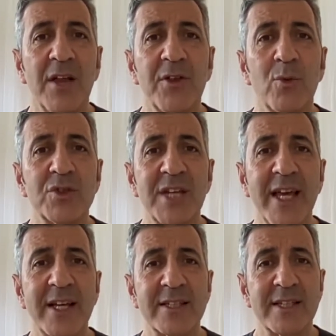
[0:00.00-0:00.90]
that will
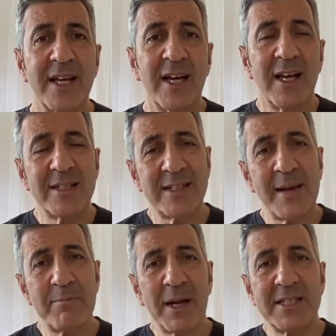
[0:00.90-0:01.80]
take us
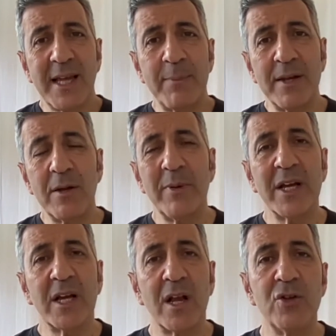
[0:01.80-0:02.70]
step by step a little
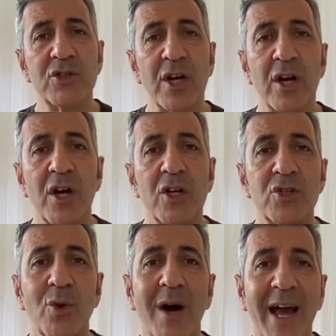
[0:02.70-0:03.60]
bit closer
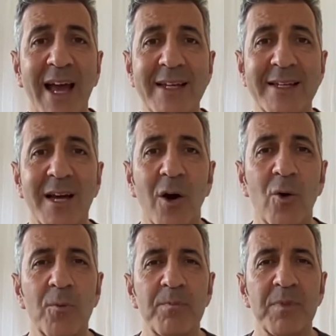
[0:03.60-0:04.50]
to our end
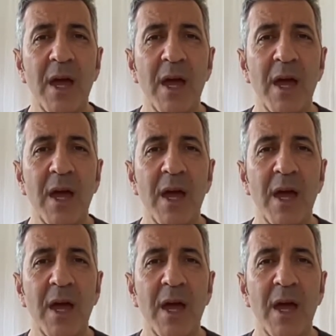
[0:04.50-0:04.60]
goal.